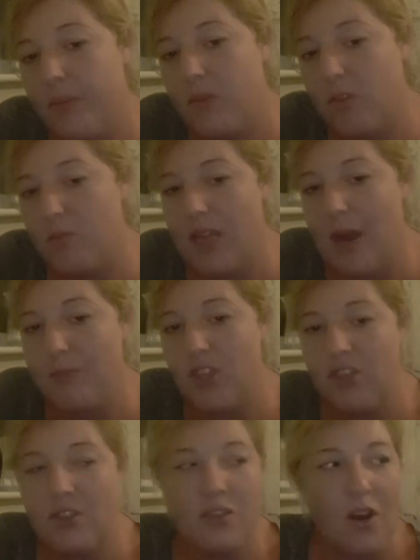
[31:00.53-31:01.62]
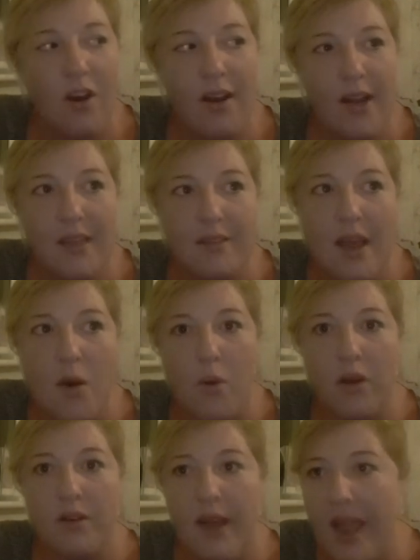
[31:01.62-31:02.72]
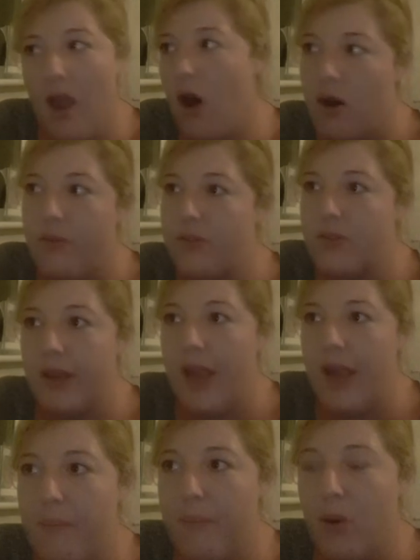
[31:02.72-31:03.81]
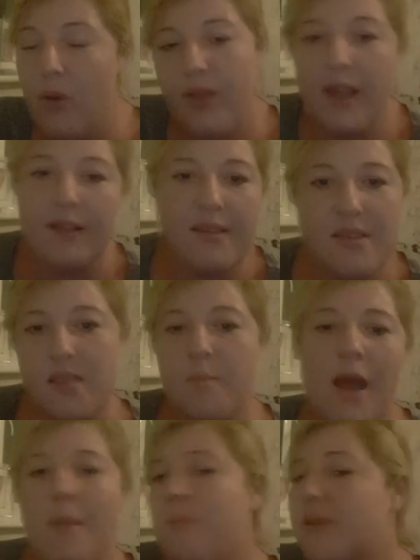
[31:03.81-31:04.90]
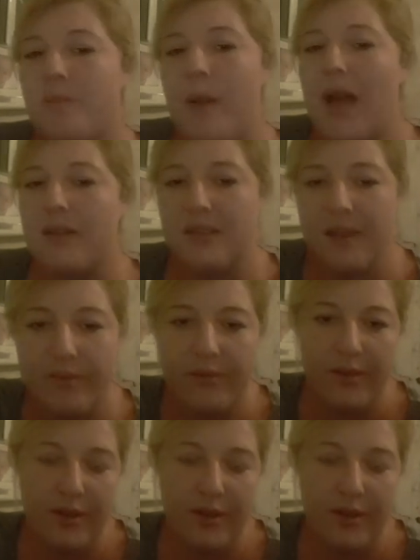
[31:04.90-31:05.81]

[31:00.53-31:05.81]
Sometimes you just sort of need that one day off to put things into better perspective.